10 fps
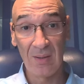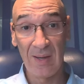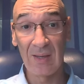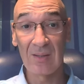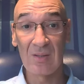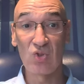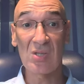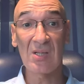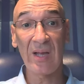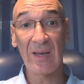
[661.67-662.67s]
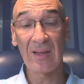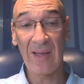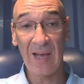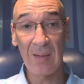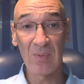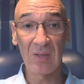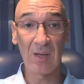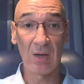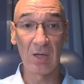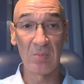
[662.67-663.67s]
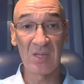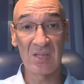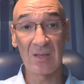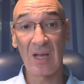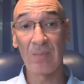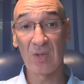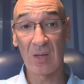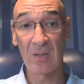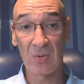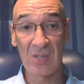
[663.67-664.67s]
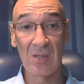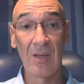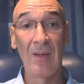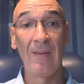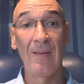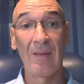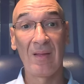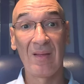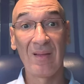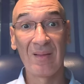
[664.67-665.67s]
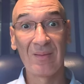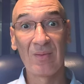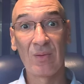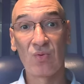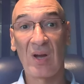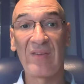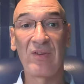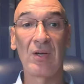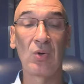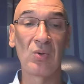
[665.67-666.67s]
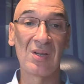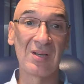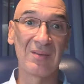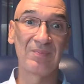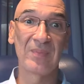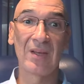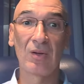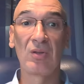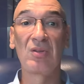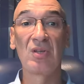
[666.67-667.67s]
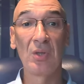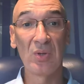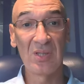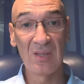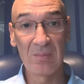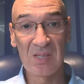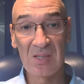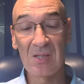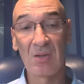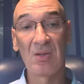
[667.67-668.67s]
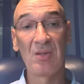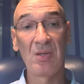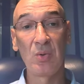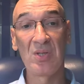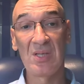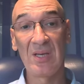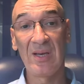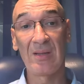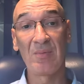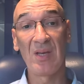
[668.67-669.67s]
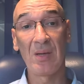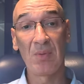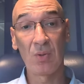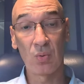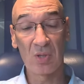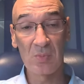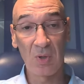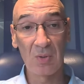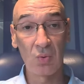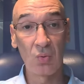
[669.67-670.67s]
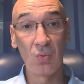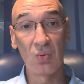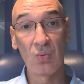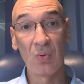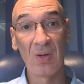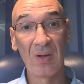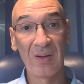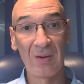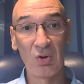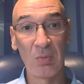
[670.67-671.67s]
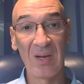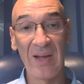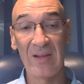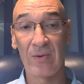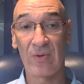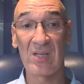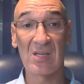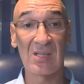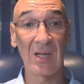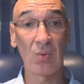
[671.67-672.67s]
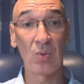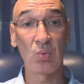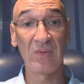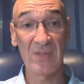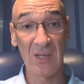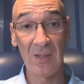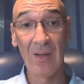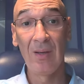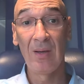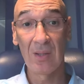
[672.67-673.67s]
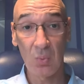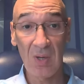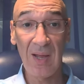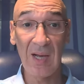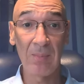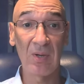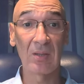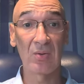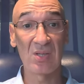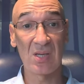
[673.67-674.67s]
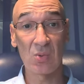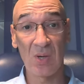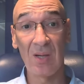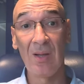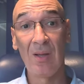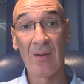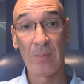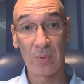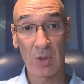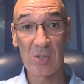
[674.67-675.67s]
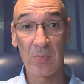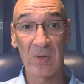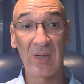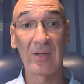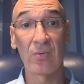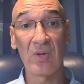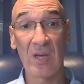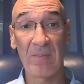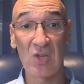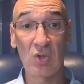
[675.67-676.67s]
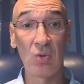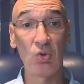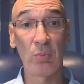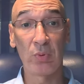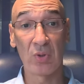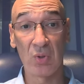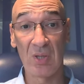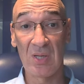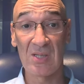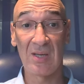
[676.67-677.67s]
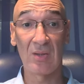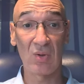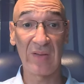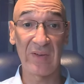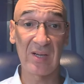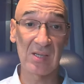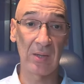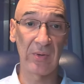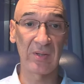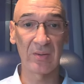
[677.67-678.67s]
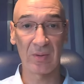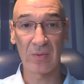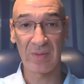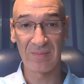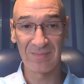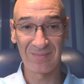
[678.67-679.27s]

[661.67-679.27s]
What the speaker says: And it just like it helped economies and helped countries drive, continuity, business continuity, and be able to respond to a global health crisis like what we've seen, it will help countries as well prosper and reimagine new opportunities and drive accelerated growth.